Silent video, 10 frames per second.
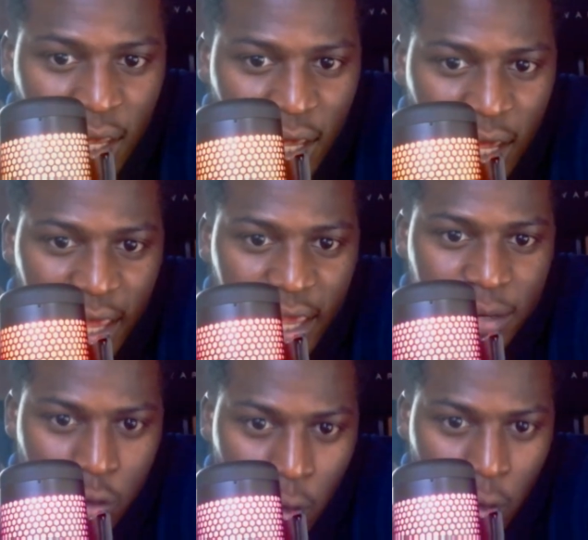and you
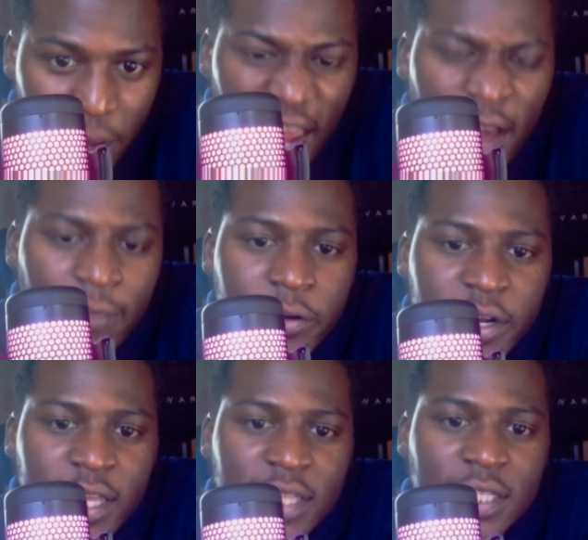gonna put effort
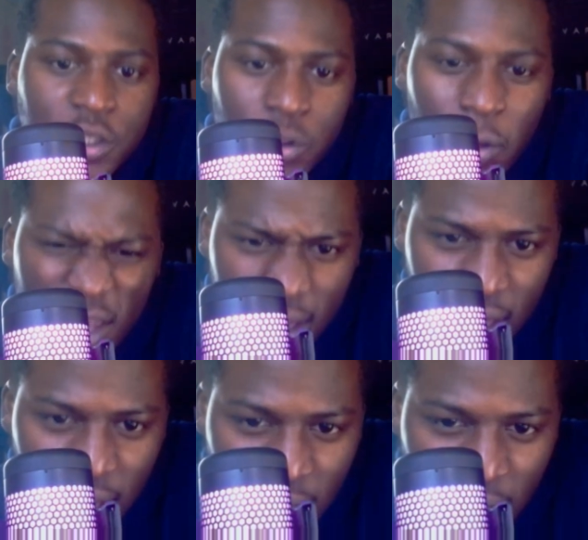into doing it.
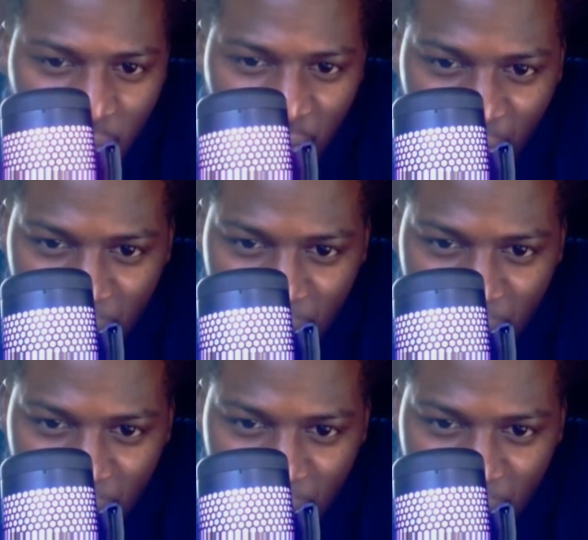It